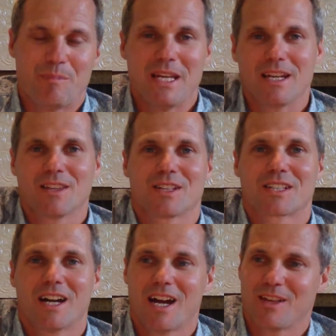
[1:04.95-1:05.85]
being in the
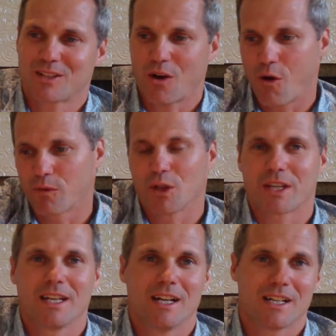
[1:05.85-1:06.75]
sky that's
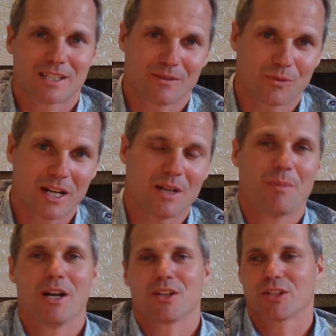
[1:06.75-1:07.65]
overlooking us and ready to
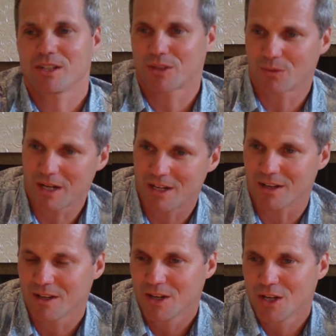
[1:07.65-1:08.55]
punish us or ready
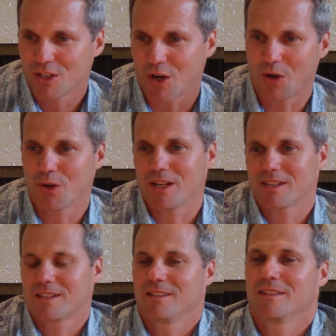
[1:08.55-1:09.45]
to hurt
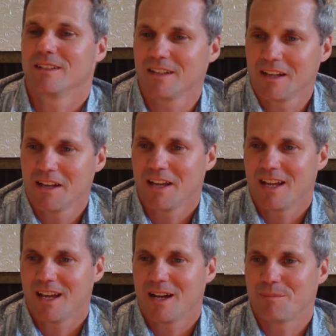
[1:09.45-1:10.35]
us, and
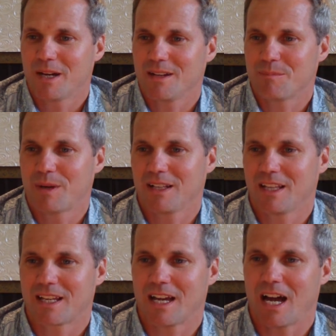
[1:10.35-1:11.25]
but
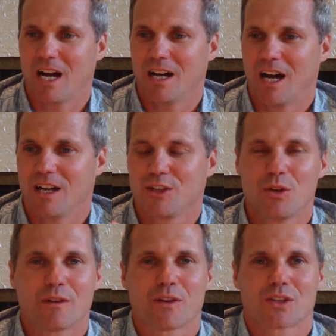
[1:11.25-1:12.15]
like a
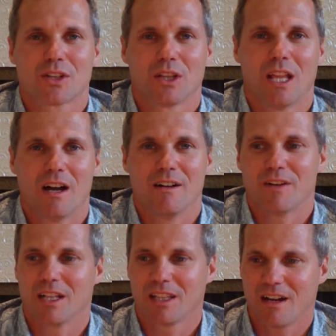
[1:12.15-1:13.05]
universal love,
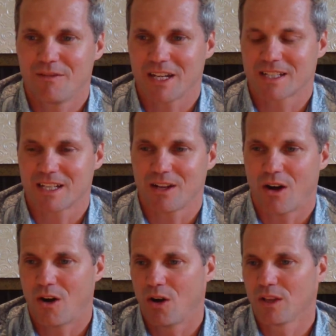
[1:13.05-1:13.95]
a love that is in
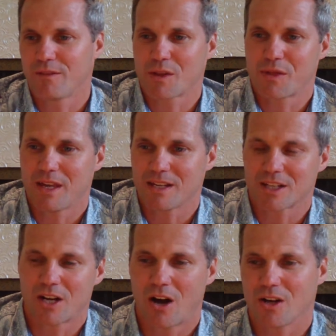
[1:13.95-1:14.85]
all living things,
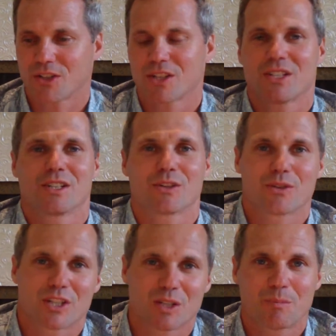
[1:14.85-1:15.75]
a consciousness or
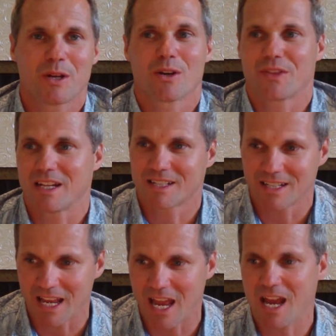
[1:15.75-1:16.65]
a spirit that is
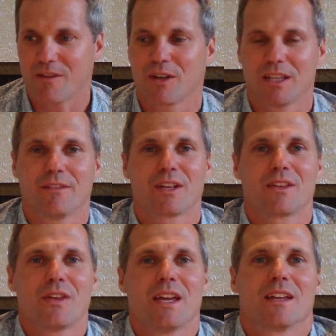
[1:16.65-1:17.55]
in every living
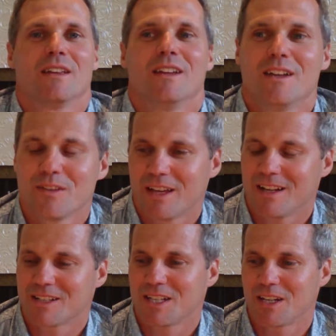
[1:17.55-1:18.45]
thing. That
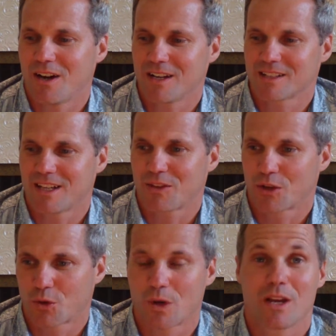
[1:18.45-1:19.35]
I see God as like the
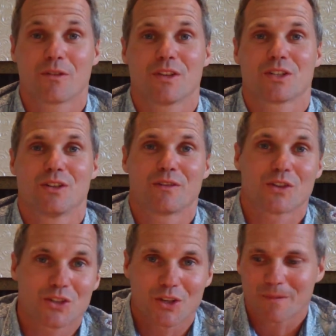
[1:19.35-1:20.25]
creator of this
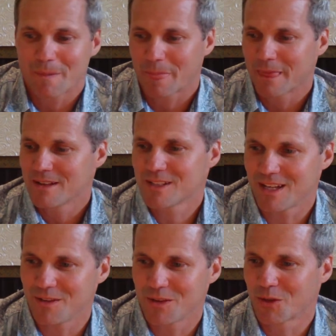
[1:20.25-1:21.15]
universe,
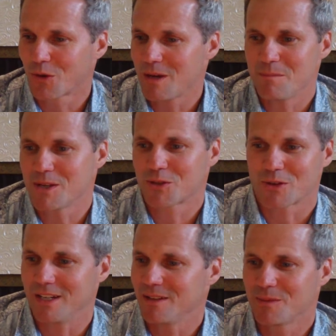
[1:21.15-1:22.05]
the great
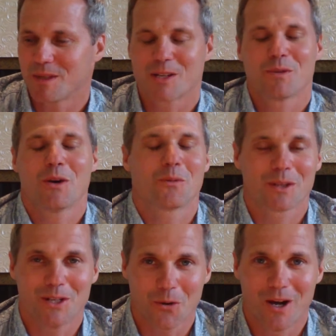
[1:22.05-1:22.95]
mystery, because we don't
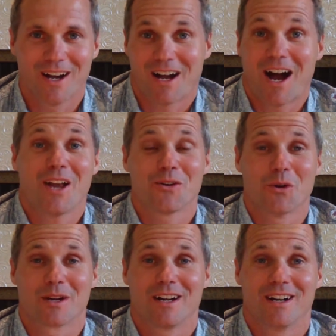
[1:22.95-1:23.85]
really know. I don't
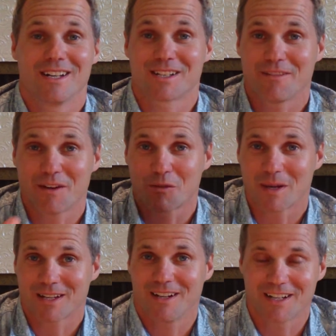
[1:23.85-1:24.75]
know what God is. I've never
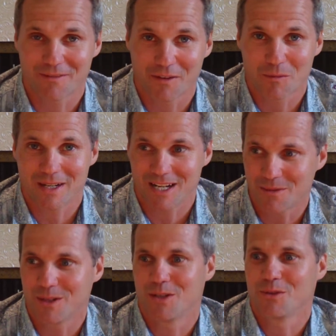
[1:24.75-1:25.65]
met God. I've never met
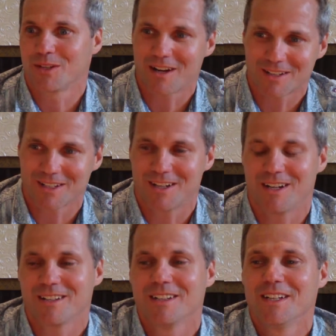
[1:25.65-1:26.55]
anyone who talked to
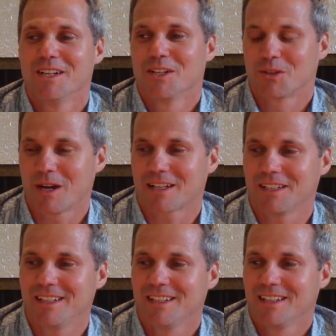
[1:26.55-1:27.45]
God
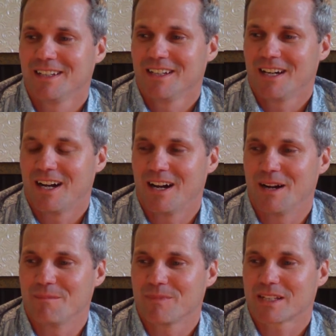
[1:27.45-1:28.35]
directly,
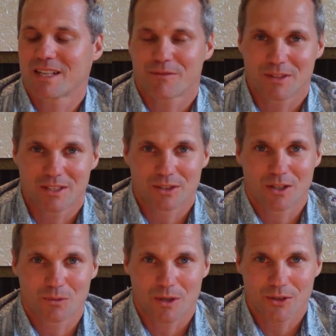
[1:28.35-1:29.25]
except for Neil
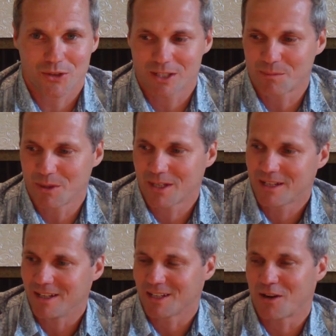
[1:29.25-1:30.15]
Donald Walsh in his book
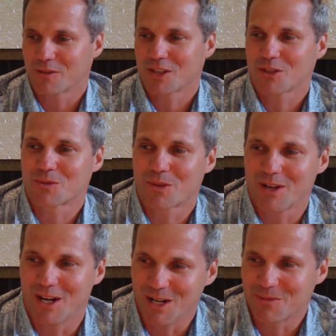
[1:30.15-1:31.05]
Conversations with
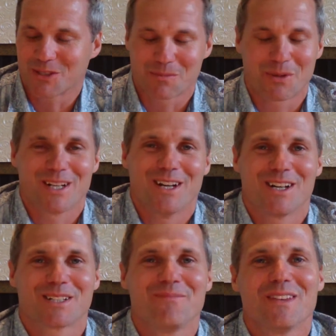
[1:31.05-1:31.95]
God, which is pretty
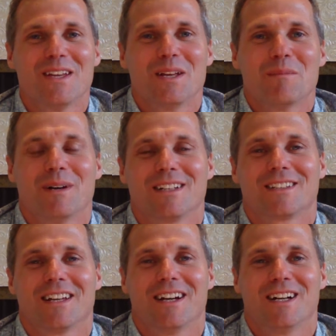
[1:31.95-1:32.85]
awesome. But